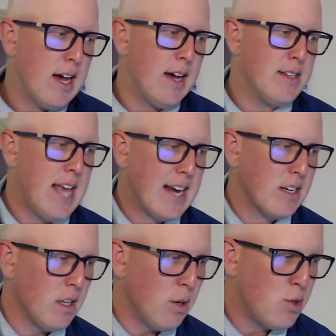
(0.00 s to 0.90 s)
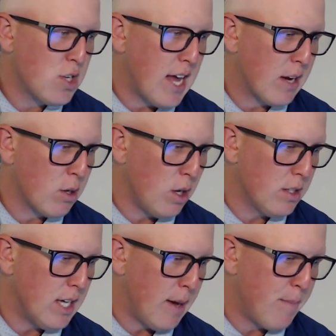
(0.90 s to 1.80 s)
Zach DeLoach got called
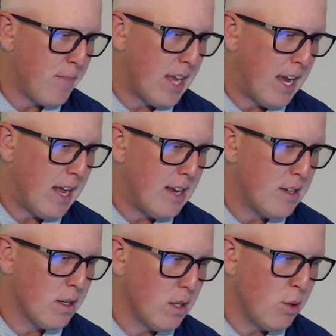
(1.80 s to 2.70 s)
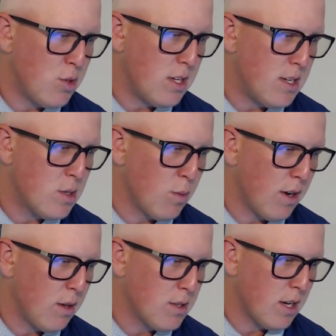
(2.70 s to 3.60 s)
up, and DeLoach is one of
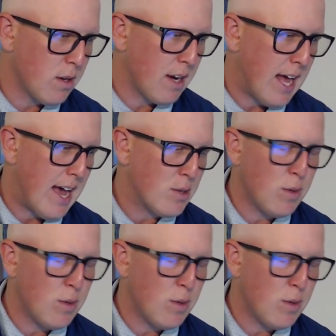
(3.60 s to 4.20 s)
those other guys.